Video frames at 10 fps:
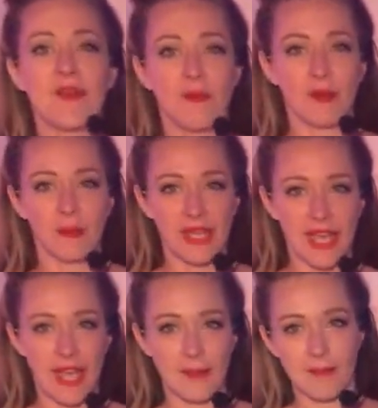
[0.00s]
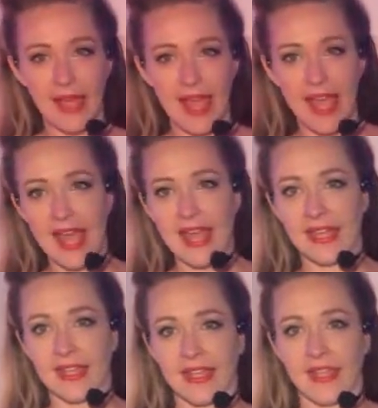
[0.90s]
When we come back,
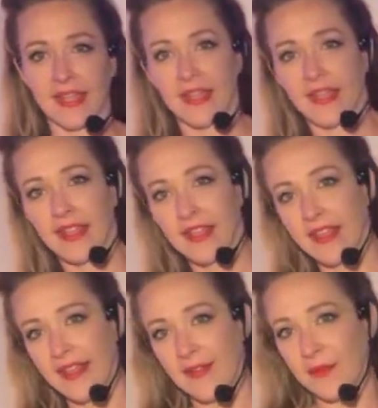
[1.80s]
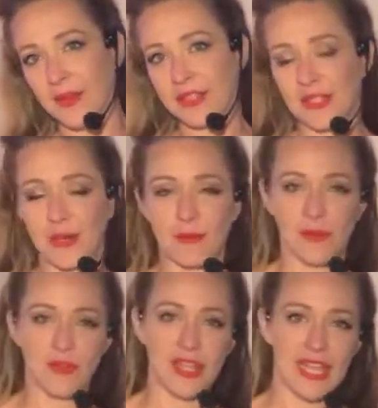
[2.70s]
we're gonna start
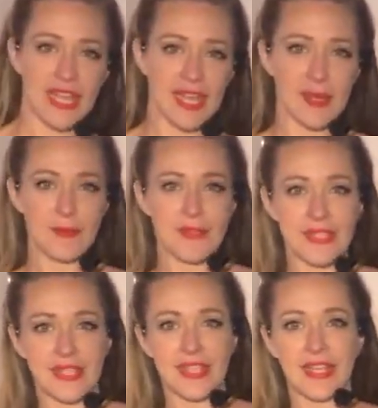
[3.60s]
moving the hips.